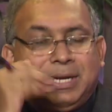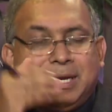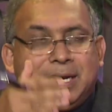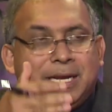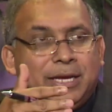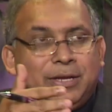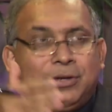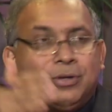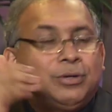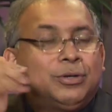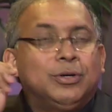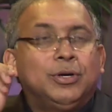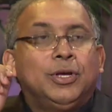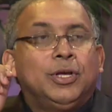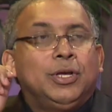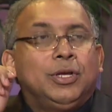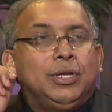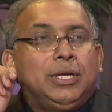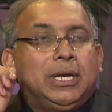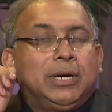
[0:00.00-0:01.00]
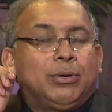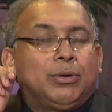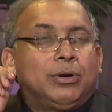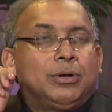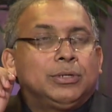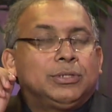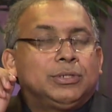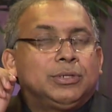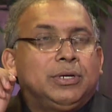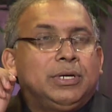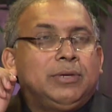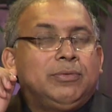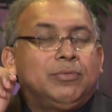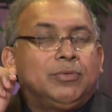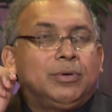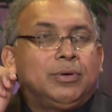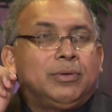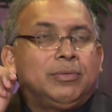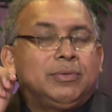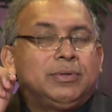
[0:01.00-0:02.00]
and I know Thank you, you are also
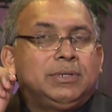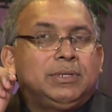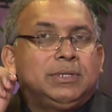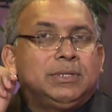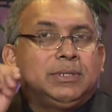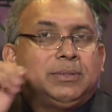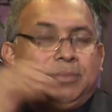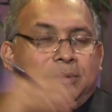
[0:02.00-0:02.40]
involved, uh,